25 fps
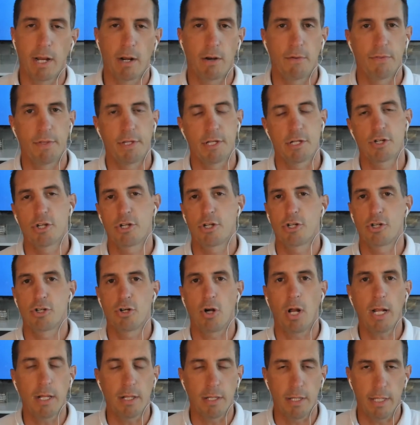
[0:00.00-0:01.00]
Are they
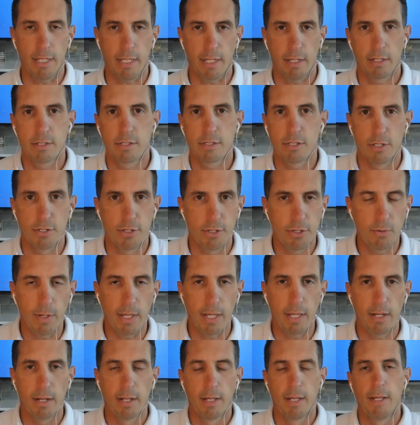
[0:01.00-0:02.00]
struggling to do
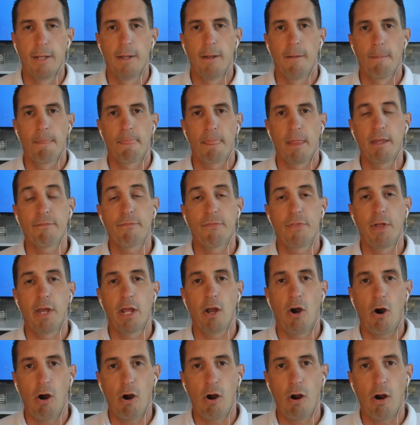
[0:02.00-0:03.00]
it? If they
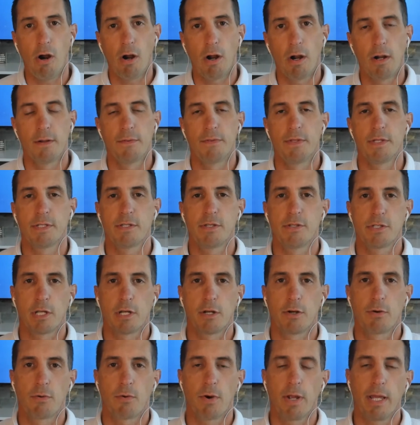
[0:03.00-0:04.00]
are, this is a
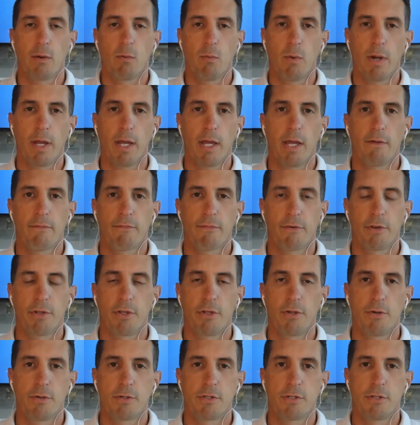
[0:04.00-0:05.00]
great way for
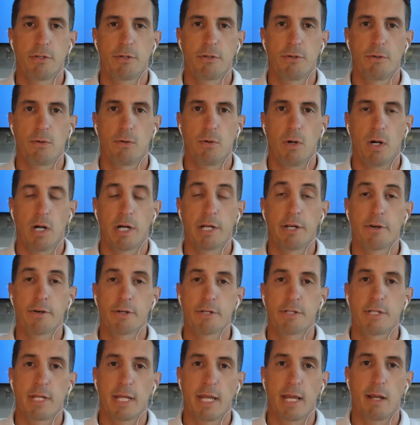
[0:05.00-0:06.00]
you to
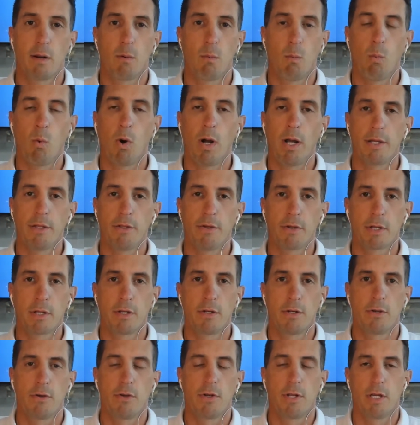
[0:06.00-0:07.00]
understand what you can
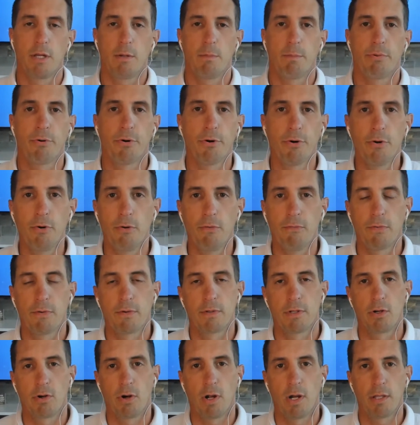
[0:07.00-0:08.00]
do to improve
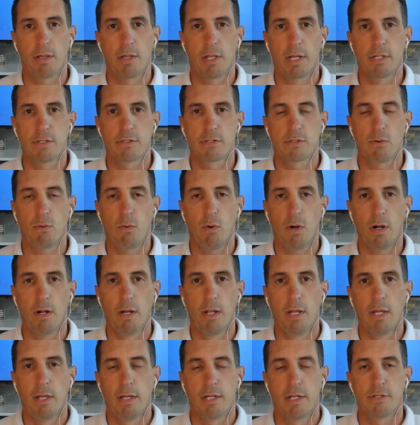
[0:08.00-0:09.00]
your online store.
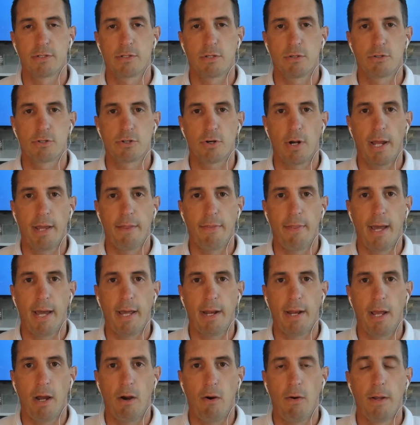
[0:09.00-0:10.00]
And so try
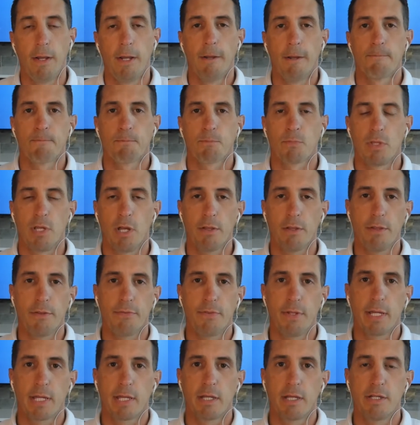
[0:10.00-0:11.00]
that out. The other
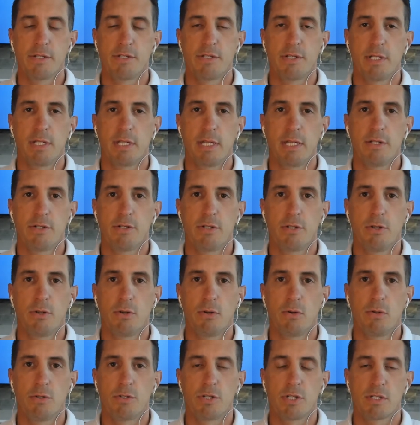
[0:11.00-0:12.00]
thing is you need
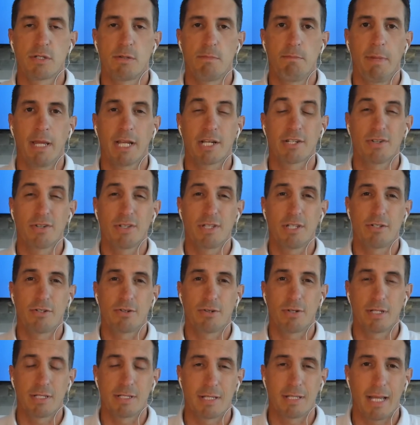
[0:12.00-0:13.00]
to just make sure that
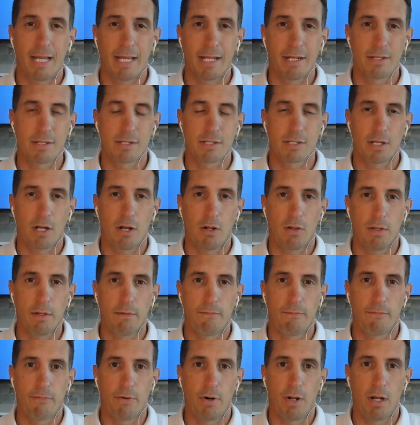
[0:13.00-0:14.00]
your design is
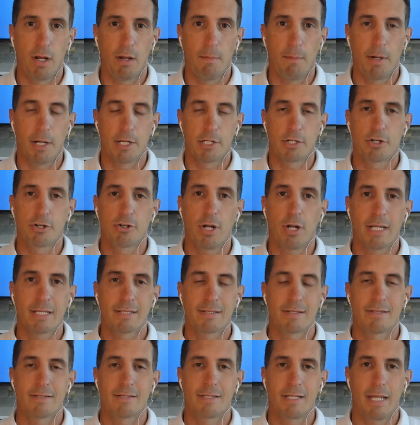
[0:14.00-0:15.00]
solid from a
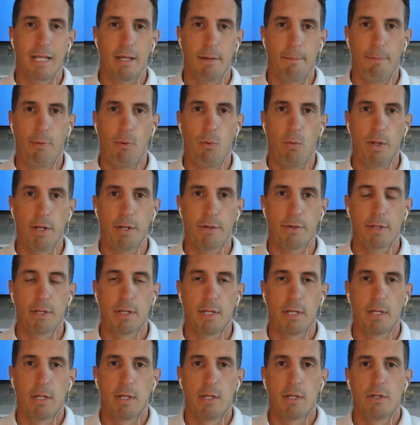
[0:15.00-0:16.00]
trust standpoint.
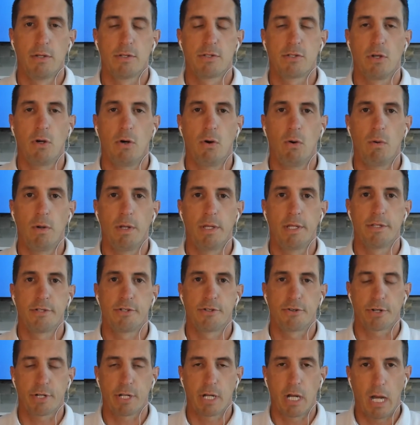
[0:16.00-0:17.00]
So is
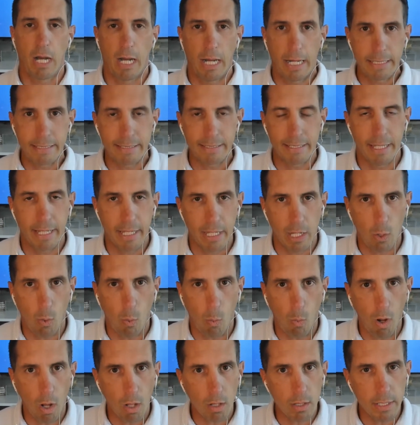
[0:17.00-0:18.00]
your content
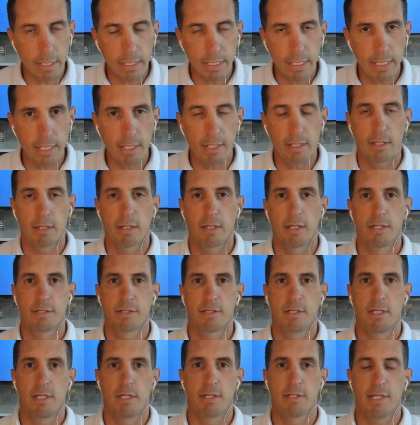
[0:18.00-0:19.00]
quality? Is
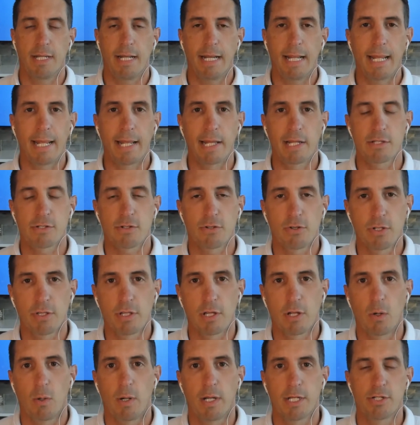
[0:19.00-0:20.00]
it answering
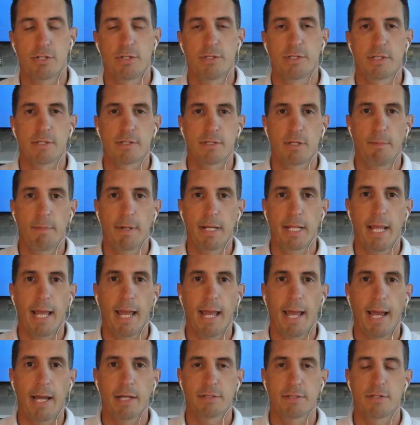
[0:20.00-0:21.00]
the questions that somebody
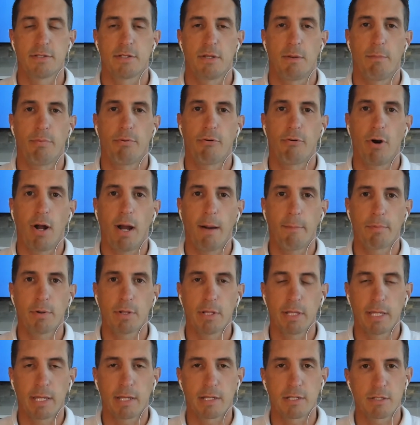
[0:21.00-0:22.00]
has? Is it
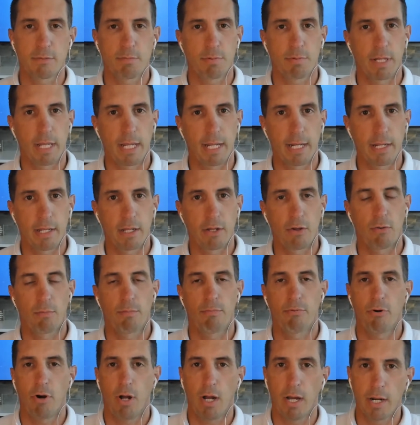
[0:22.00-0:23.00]
properly explaining your
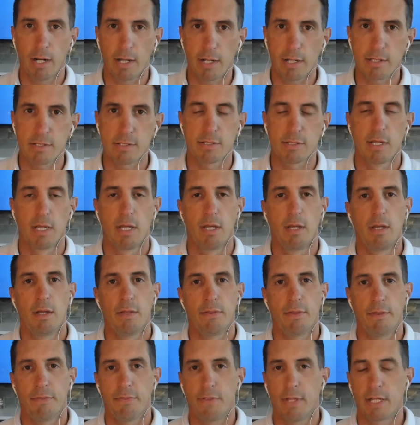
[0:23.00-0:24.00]
products,
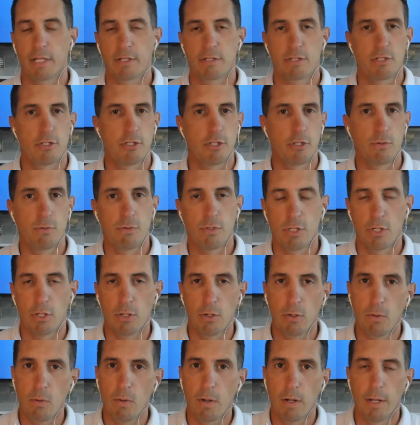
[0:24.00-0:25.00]
the things that you
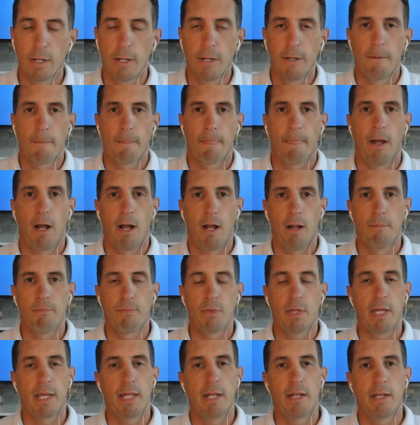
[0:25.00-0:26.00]
do?
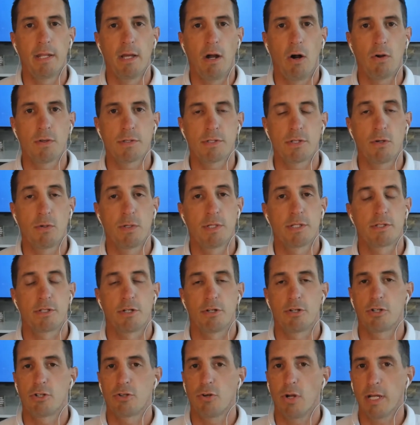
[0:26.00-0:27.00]
And also, is
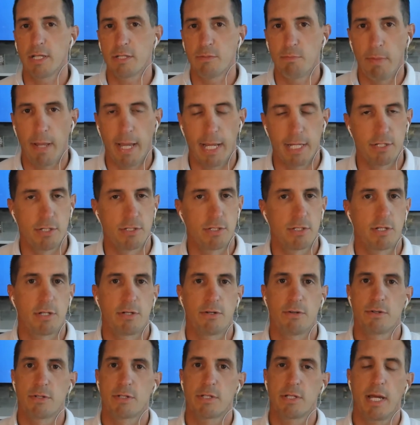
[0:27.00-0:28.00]
there trust badges on
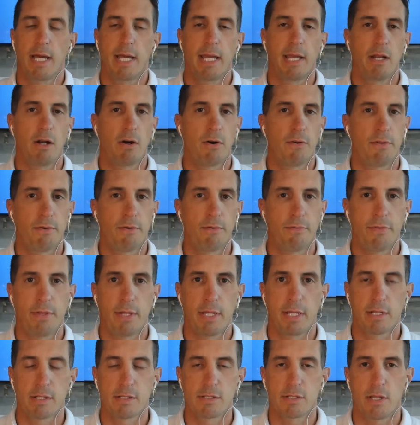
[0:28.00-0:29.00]
your site? Are there
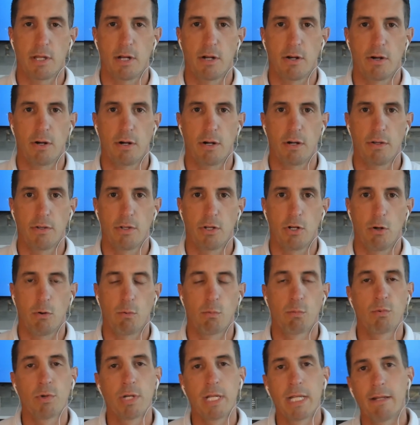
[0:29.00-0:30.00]
things that are,
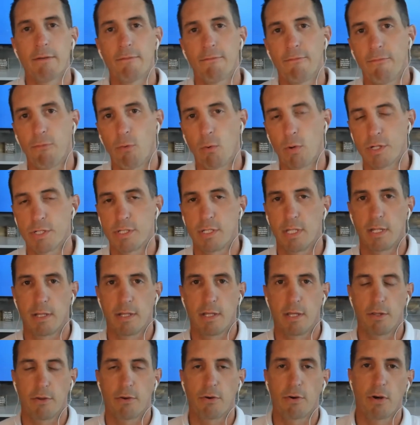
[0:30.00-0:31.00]
reinforcing
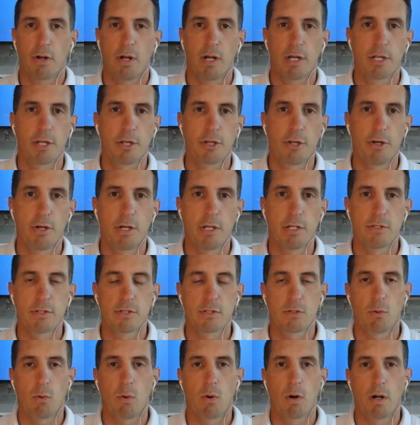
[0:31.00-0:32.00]
that you're a good
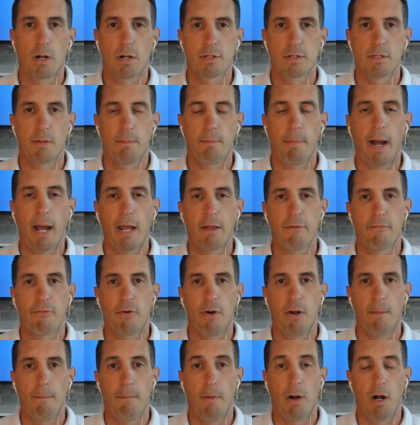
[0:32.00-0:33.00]
store to buy
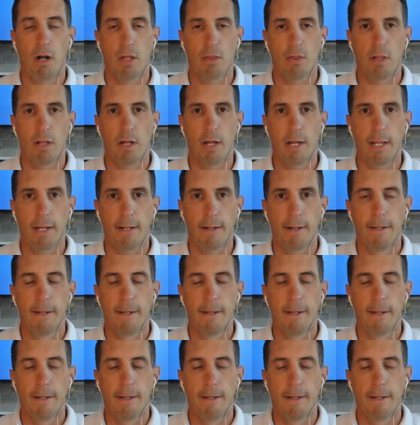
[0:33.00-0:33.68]
from online?